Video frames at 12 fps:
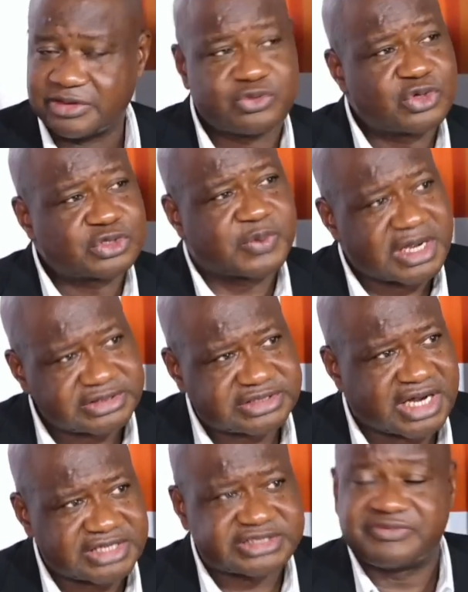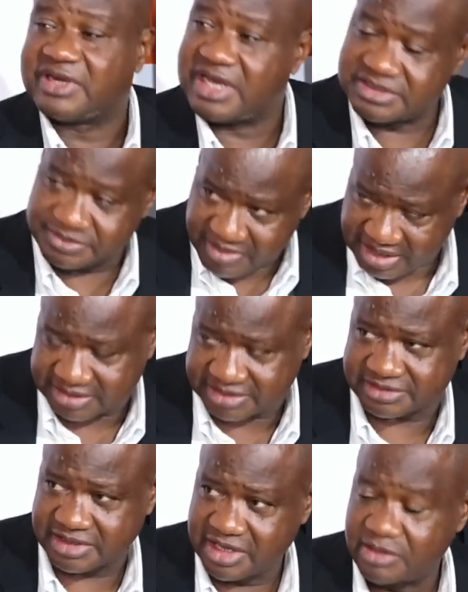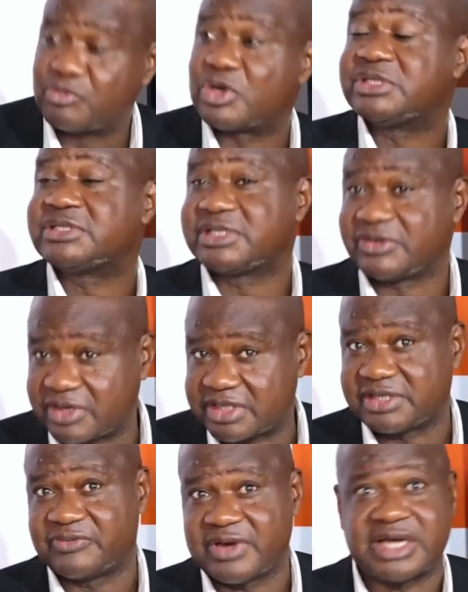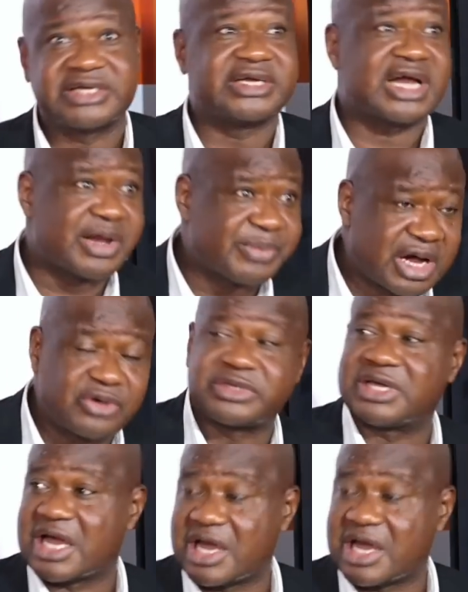Those ones are civilian matters. But the security, where the army, how the